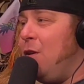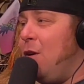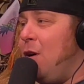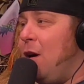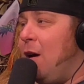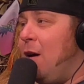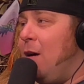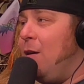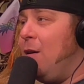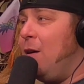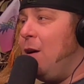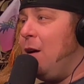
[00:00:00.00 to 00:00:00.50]
no,
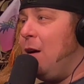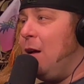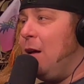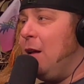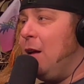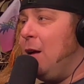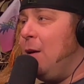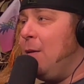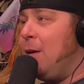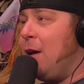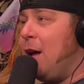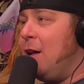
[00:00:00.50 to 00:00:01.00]

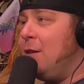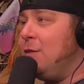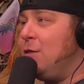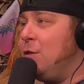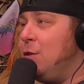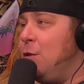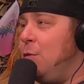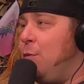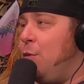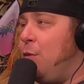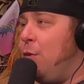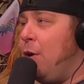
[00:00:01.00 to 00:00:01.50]
I've gotten
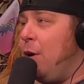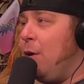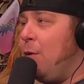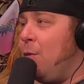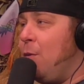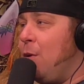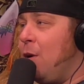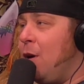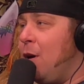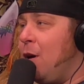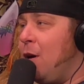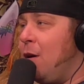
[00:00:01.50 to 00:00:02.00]
to a point
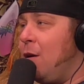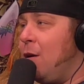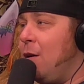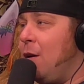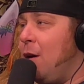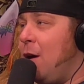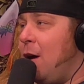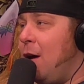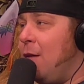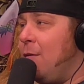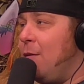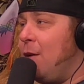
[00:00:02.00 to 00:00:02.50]
where
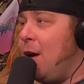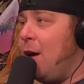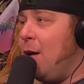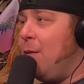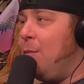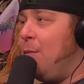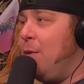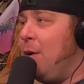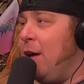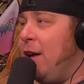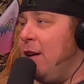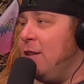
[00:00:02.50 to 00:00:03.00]
I've
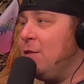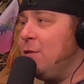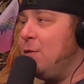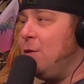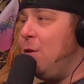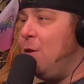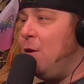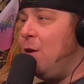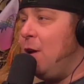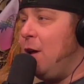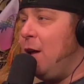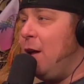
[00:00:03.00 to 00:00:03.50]
gotten past
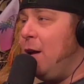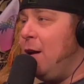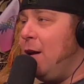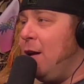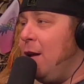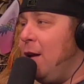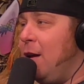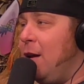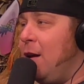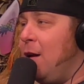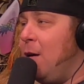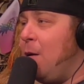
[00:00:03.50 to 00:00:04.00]
all that,
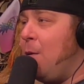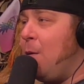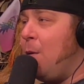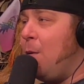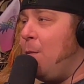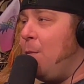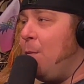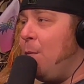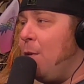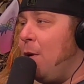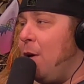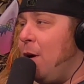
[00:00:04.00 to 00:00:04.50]
and
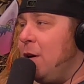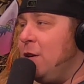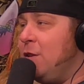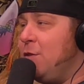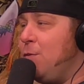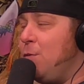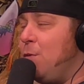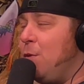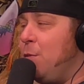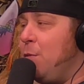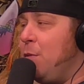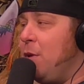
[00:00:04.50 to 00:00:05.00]
I
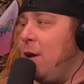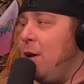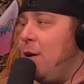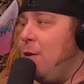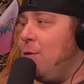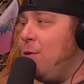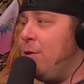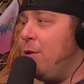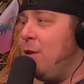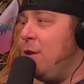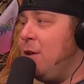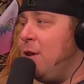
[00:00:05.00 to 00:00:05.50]
just want to be
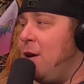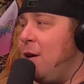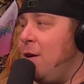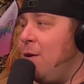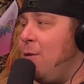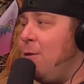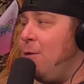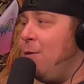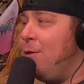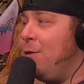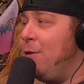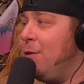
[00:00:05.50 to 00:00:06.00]
healthy
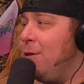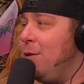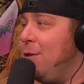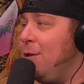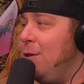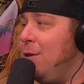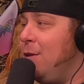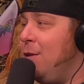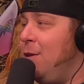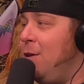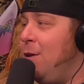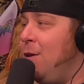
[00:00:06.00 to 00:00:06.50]
now.
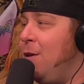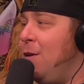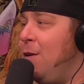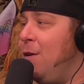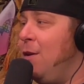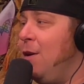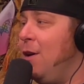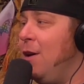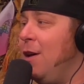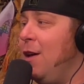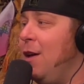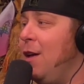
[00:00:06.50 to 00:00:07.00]
You know,
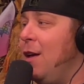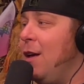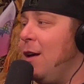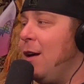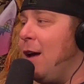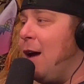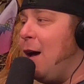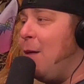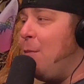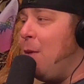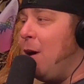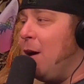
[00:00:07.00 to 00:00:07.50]

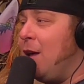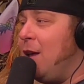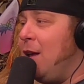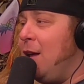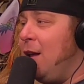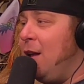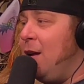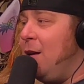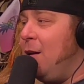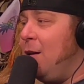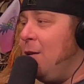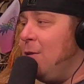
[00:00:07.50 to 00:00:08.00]
got my
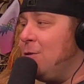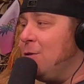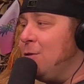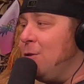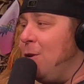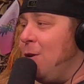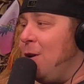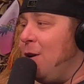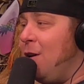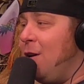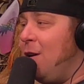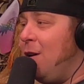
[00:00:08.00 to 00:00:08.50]
kid,
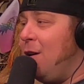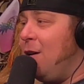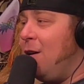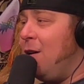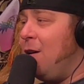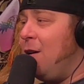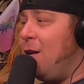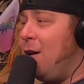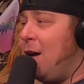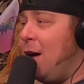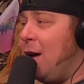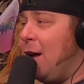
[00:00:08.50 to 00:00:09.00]
so
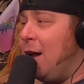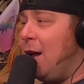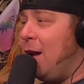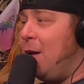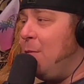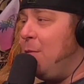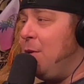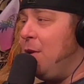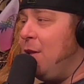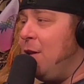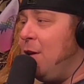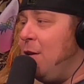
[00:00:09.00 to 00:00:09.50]
I got
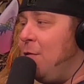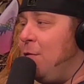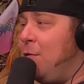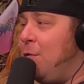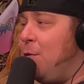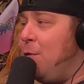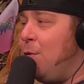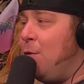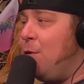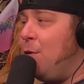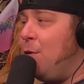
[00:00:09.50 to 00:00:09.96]
to be there for him.